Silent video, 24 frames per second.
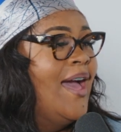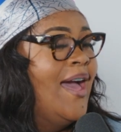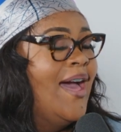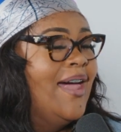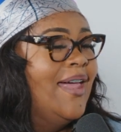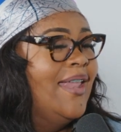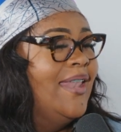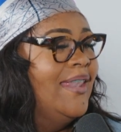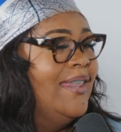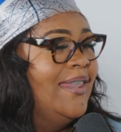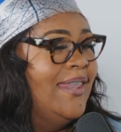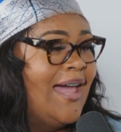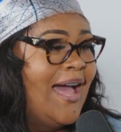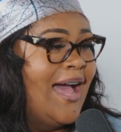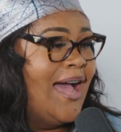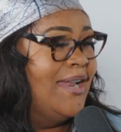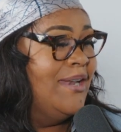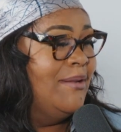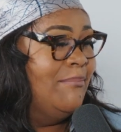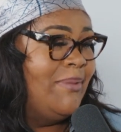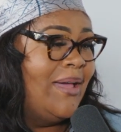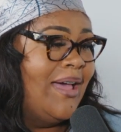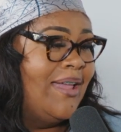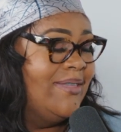
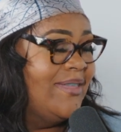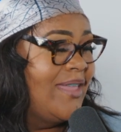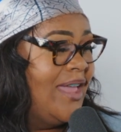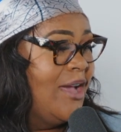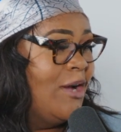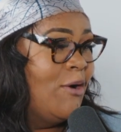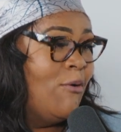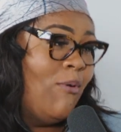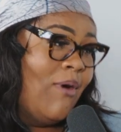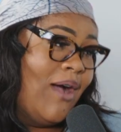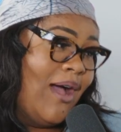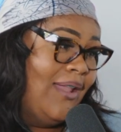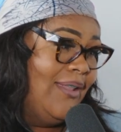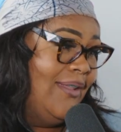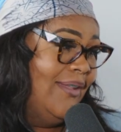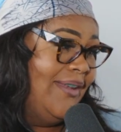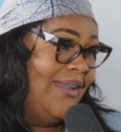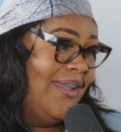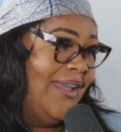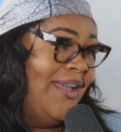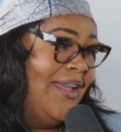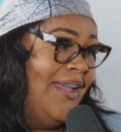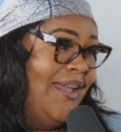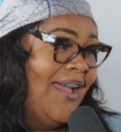lying about their
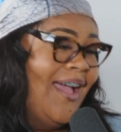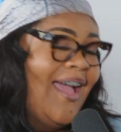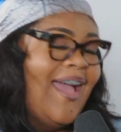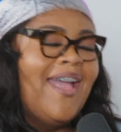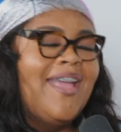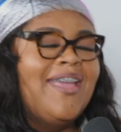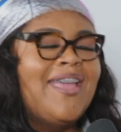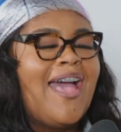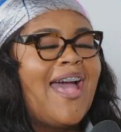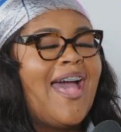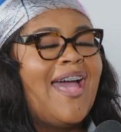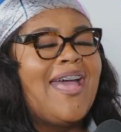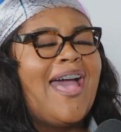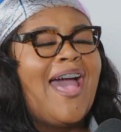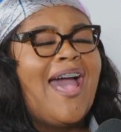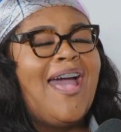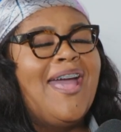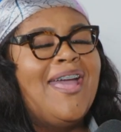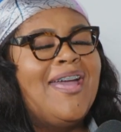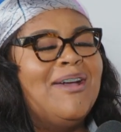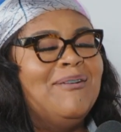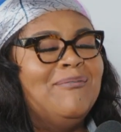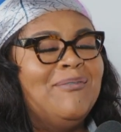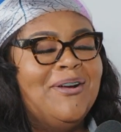quality.
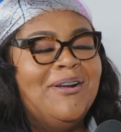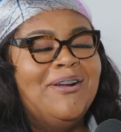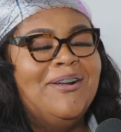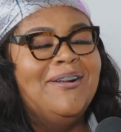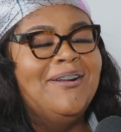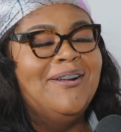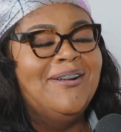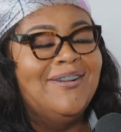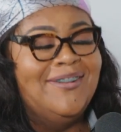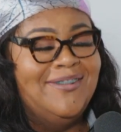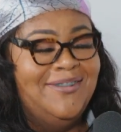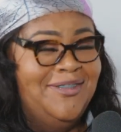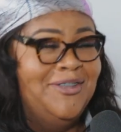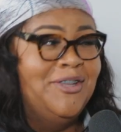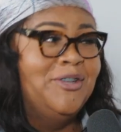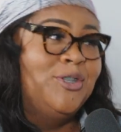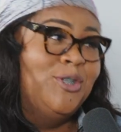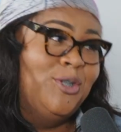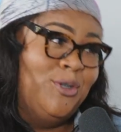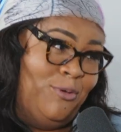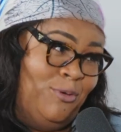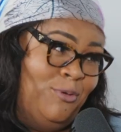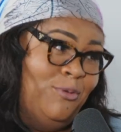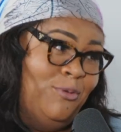I have heard the truth